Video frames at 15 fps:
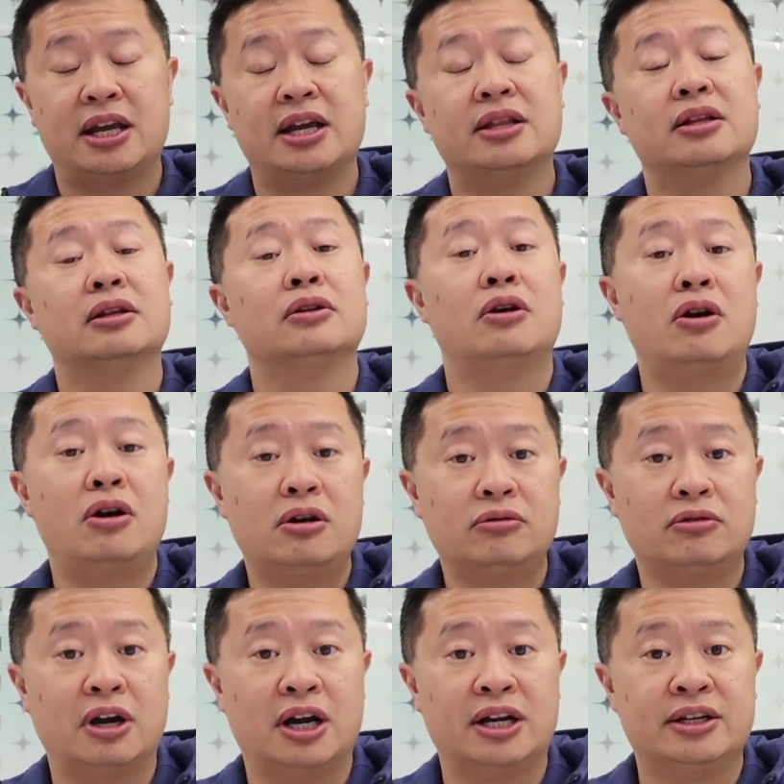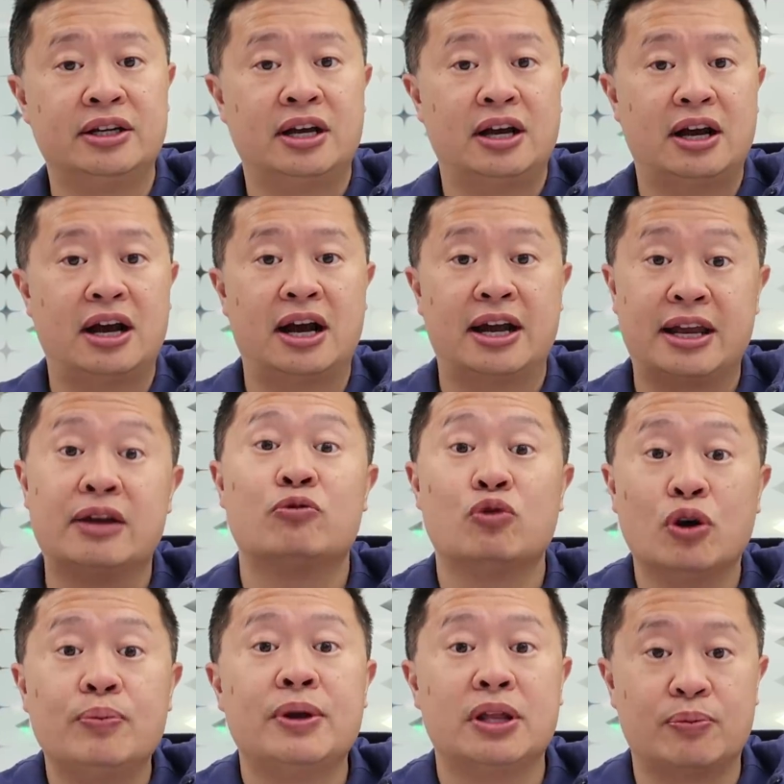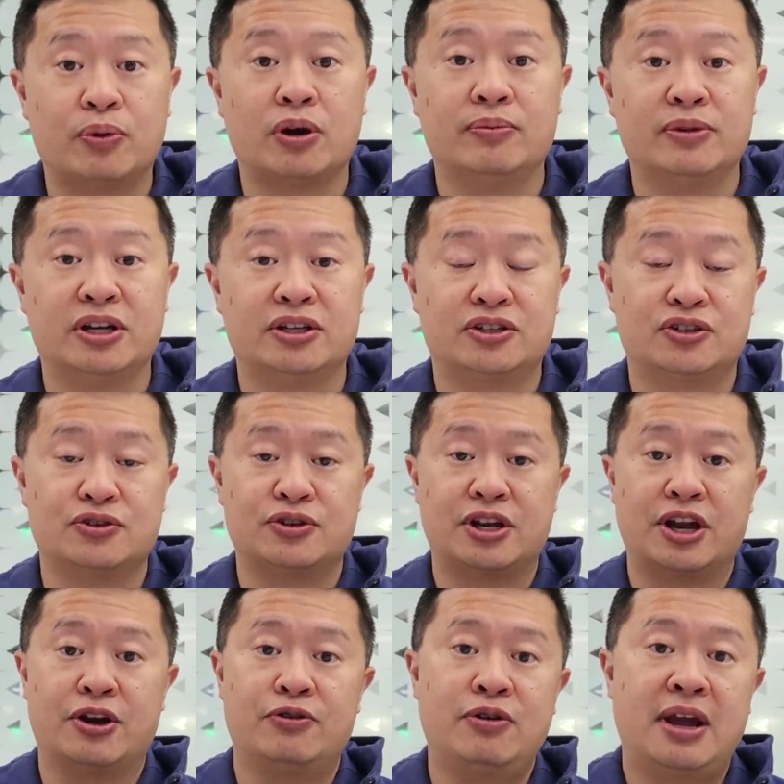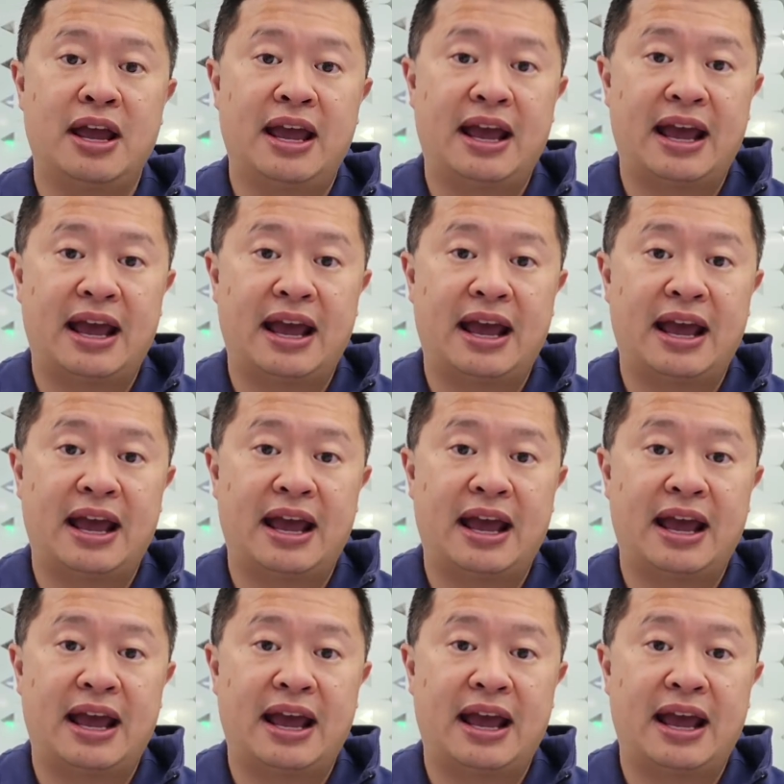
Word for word: in the long run, uh, it will be the permanent studio,